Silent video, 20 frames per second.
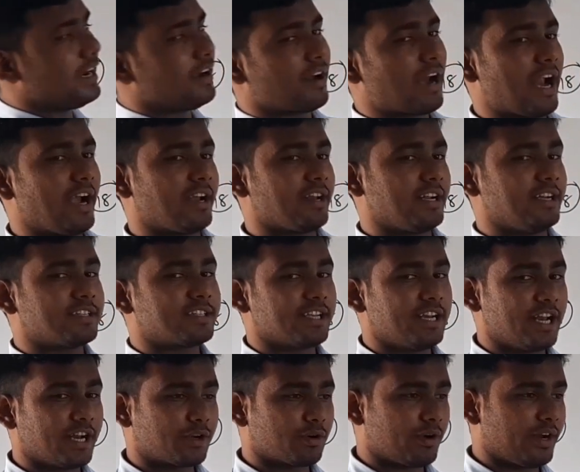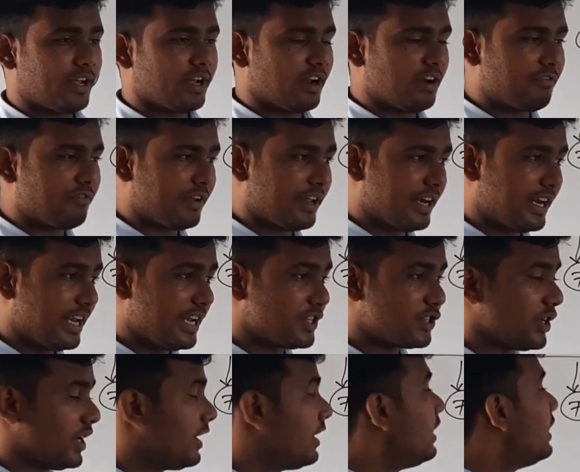and write its electronic
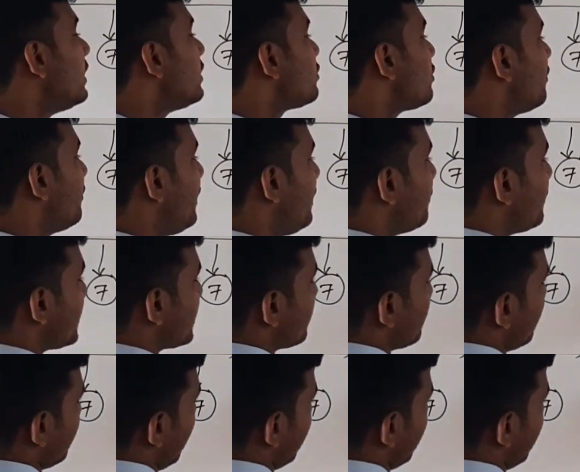configuration. So we must know